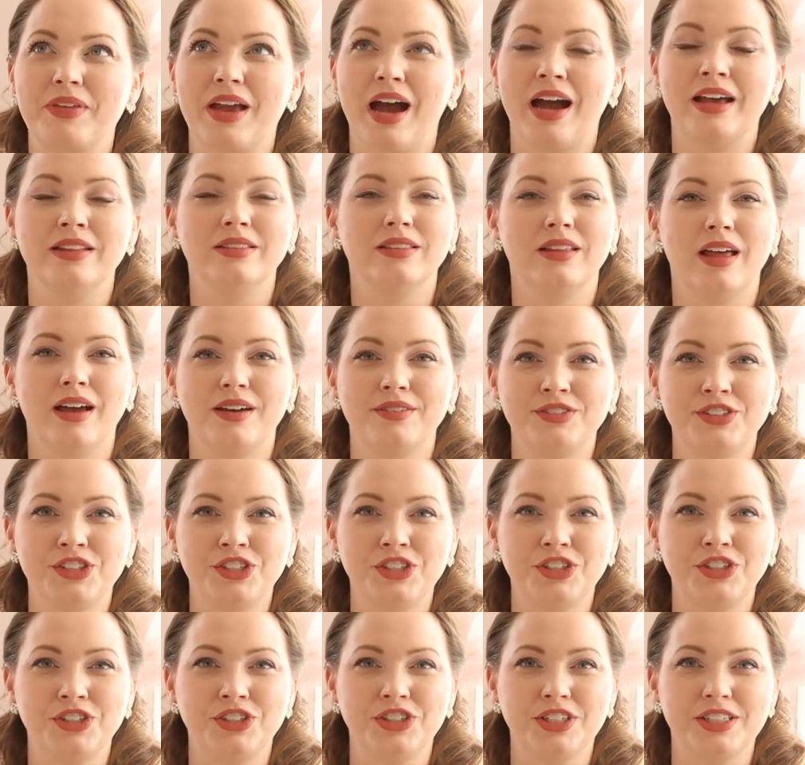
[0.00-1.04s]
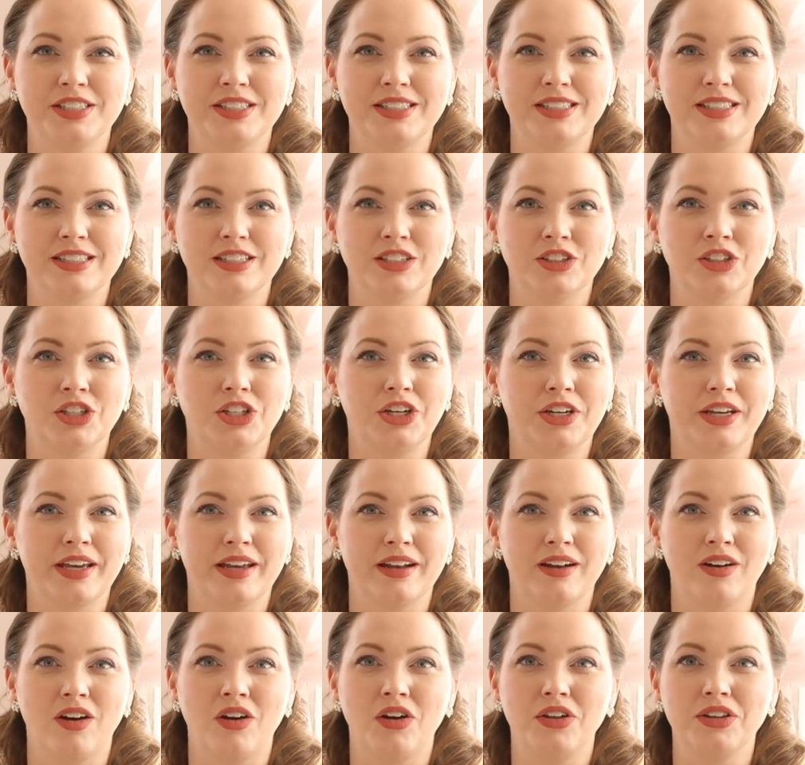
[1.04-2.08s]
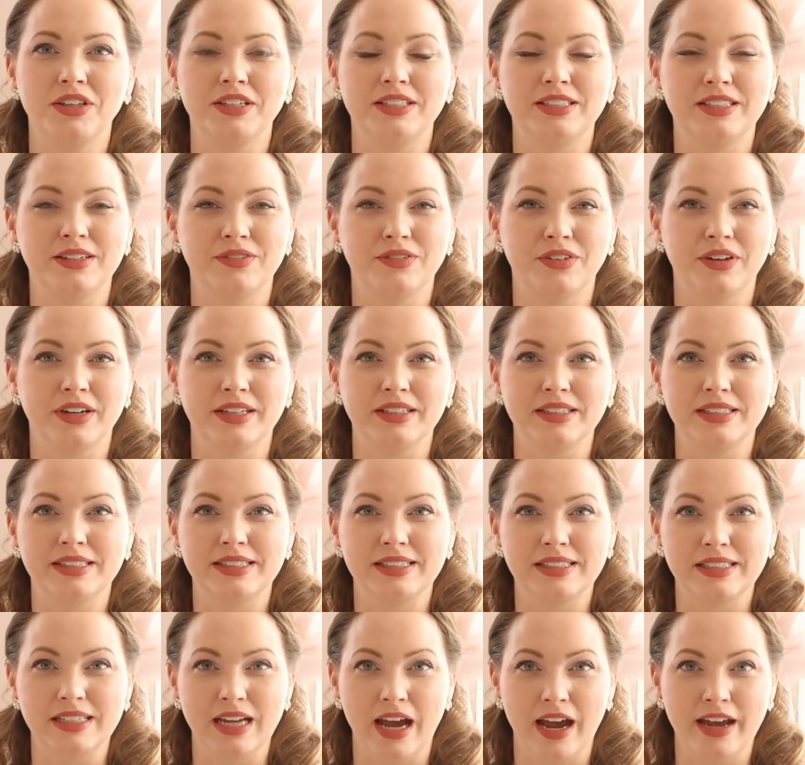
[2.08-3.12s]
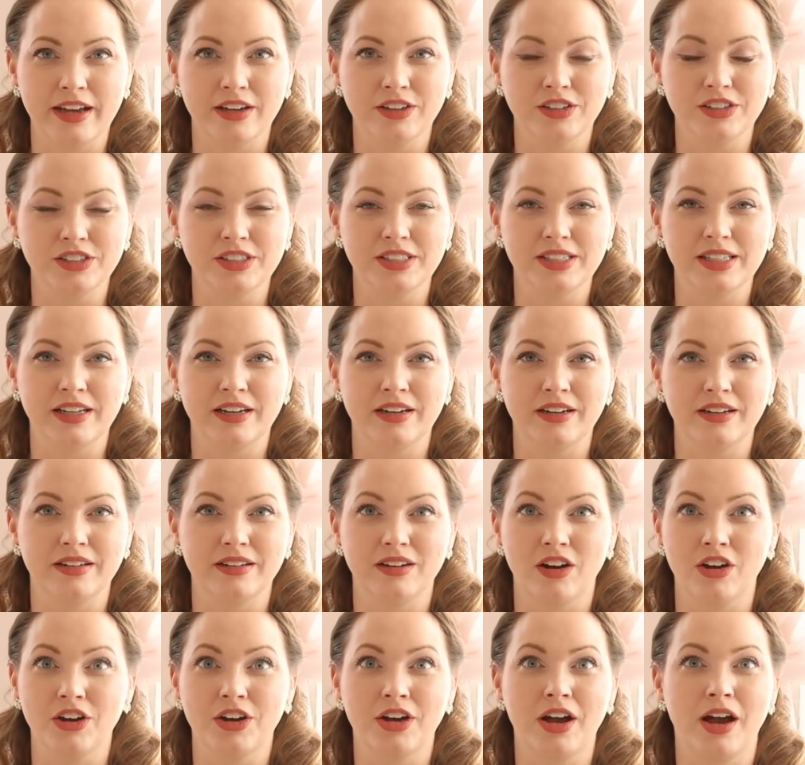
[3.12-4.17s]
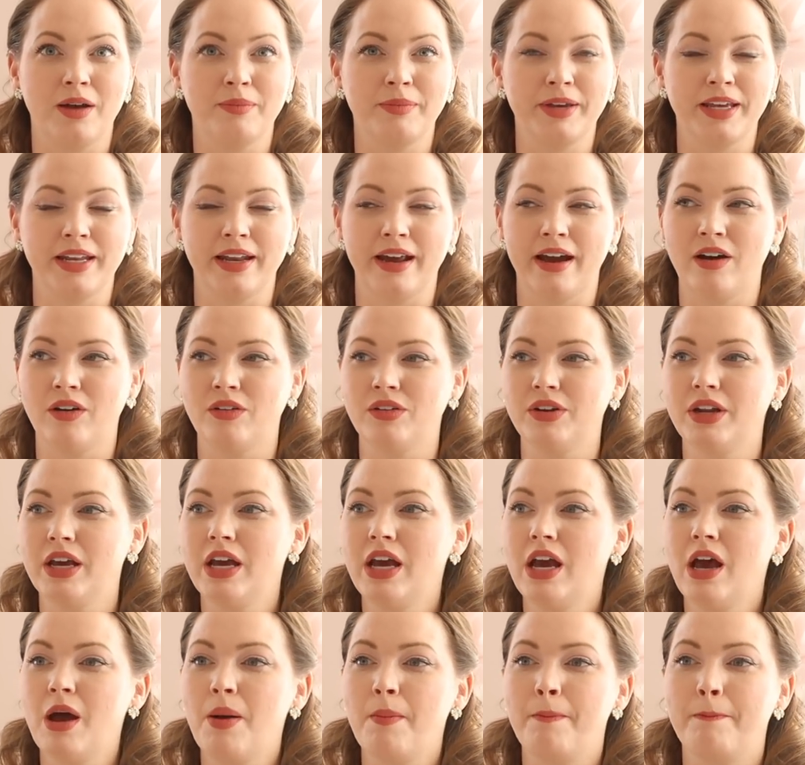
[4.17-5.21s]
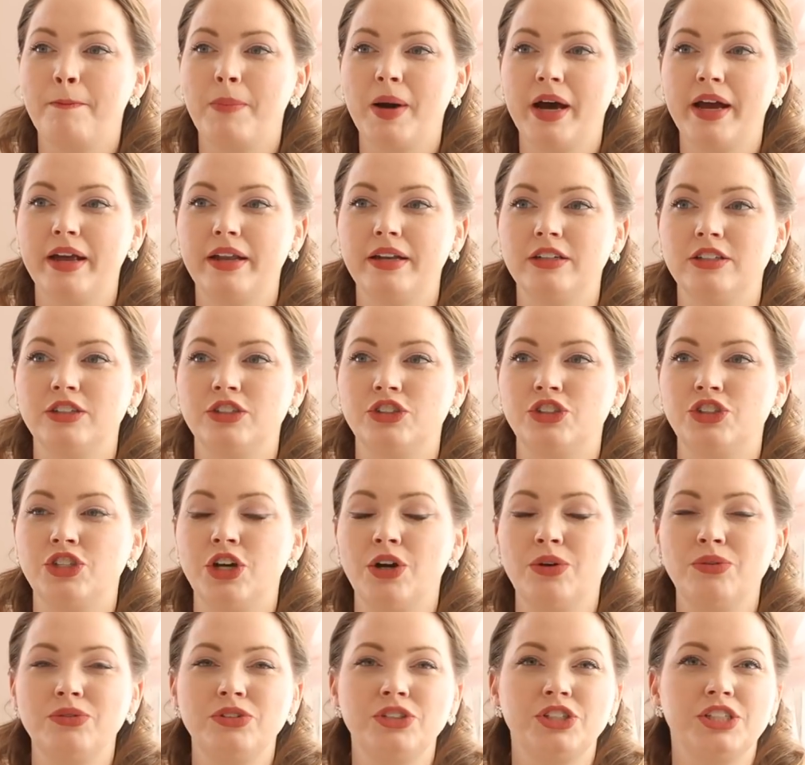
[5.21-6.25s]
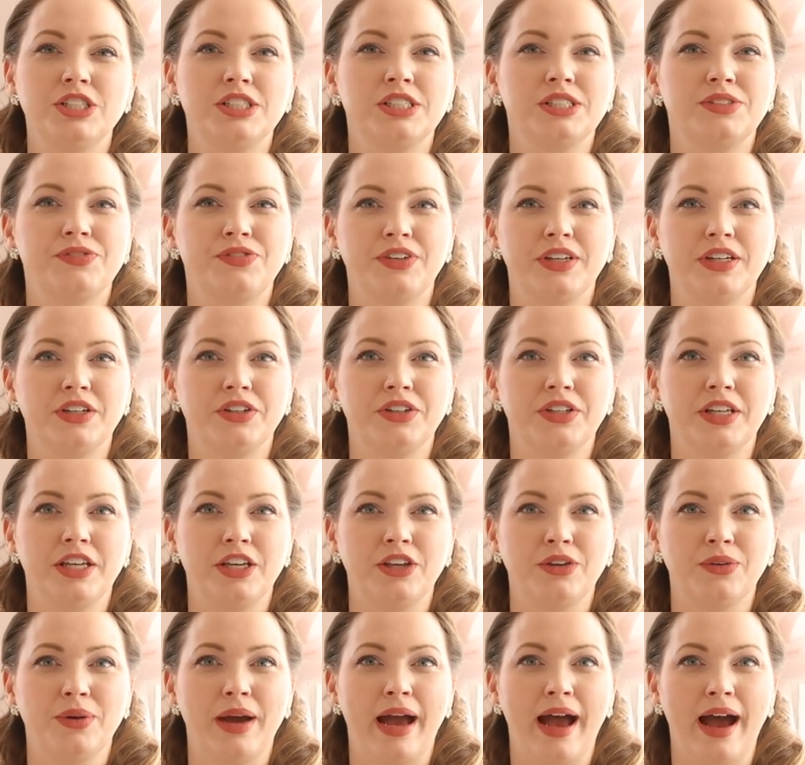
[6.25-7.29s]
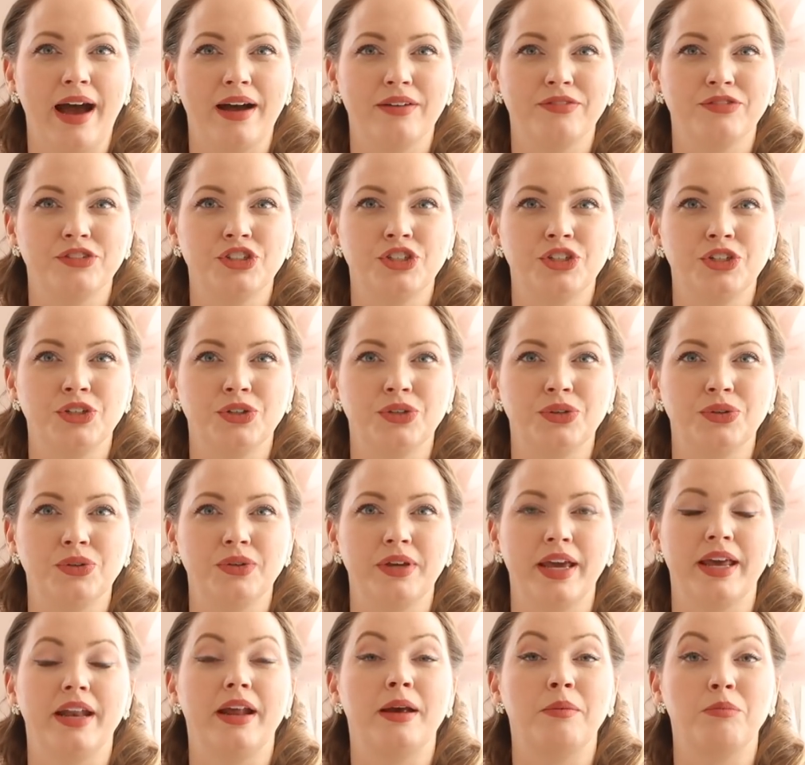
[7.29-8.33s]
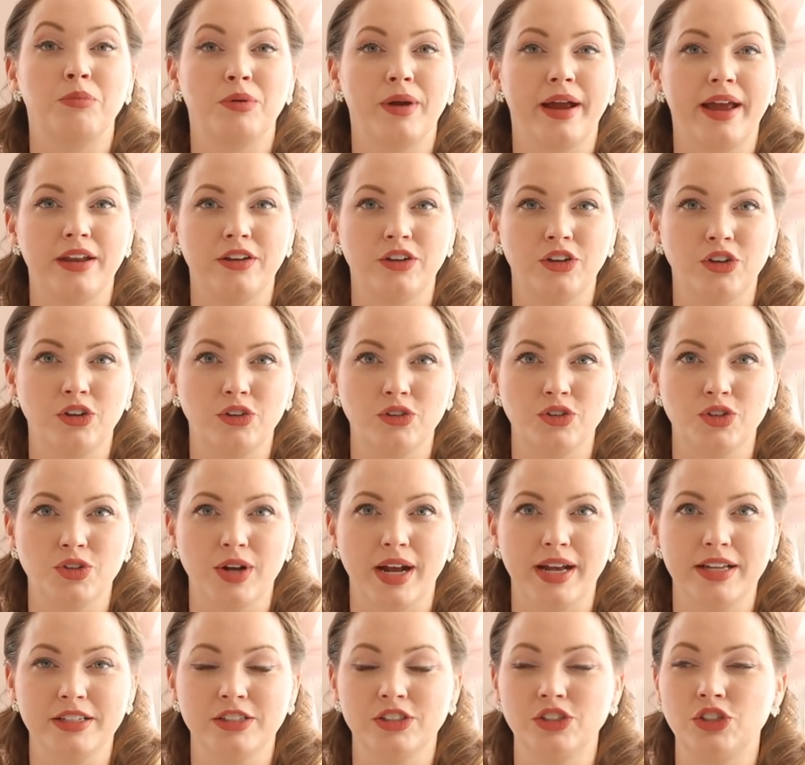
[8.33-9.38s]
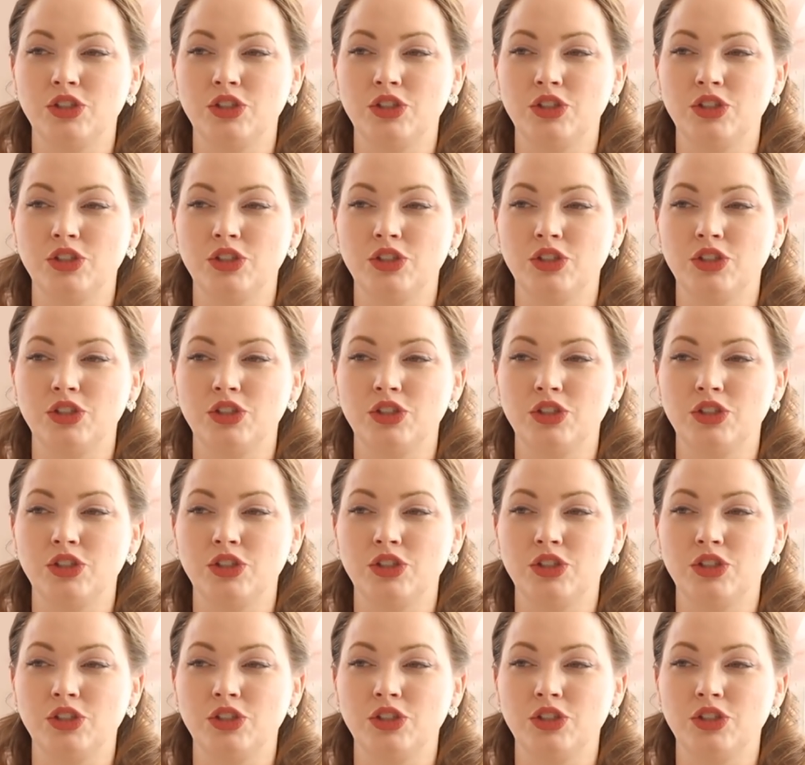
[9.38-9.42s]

I love to just look at all the different styles that are coming out, but don't just feel that you have to get a brand new dress.